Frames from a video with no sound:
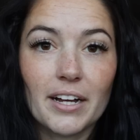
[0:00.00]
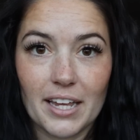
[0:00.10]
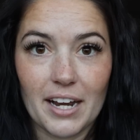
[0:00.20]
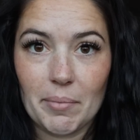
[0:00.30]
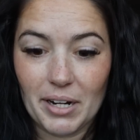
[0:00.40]

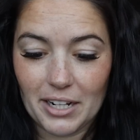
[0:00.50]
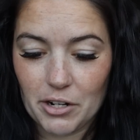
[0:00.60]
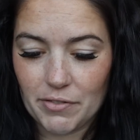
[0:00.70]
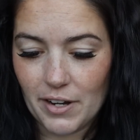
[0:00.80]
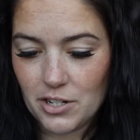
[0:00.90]
gonna
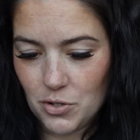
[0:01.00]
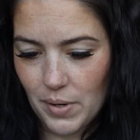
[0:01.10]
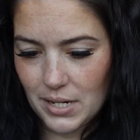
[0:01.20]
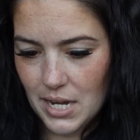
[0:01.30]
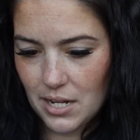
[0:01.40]
clarify, do
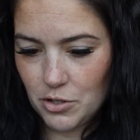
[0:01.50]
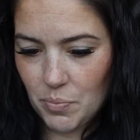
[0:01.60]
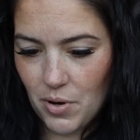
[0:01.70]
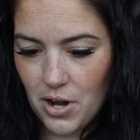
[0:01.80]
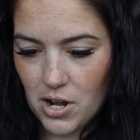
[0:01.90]
I take
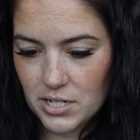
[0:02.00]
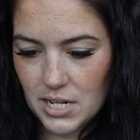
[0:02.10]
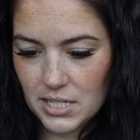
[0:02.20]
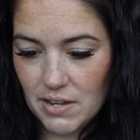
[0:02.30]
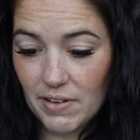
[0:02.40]
Lupron on
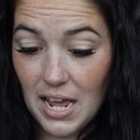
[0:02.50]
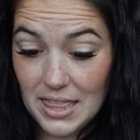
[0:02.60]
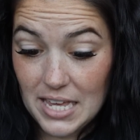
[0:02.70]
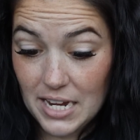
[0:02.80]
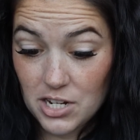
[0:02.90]
10-7? I
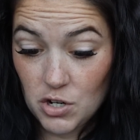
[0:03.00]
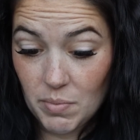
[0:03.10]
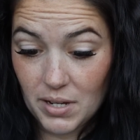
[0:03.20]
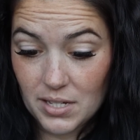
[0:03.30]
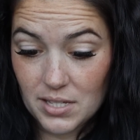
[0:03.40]
think I do
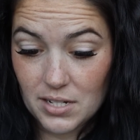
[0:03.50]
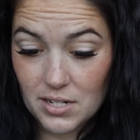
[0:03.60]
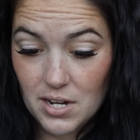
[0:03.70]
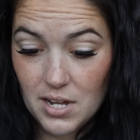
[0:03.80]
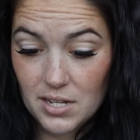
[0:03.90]
because it
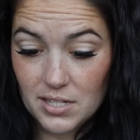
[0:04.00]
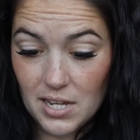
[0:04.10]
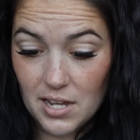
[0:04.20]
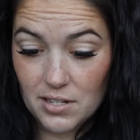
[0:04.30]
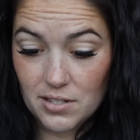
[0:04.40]

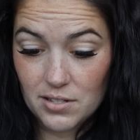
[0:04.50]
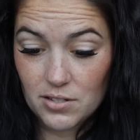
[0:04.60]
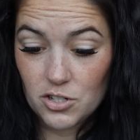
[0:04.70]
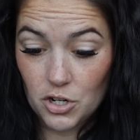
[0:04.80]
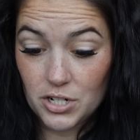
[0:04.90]
says
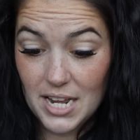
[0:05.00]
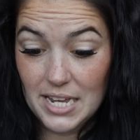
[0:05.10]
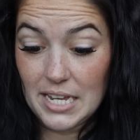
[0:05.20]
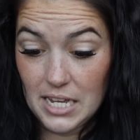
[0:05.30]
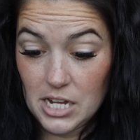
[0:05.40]
start
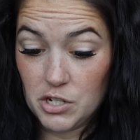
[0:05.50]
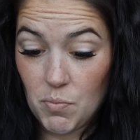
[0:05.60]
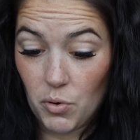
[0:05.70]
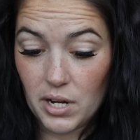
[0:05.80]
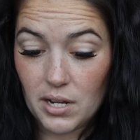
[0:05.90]
taking it each
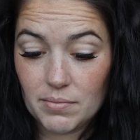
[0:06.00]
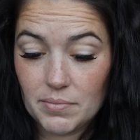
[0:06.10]
morning.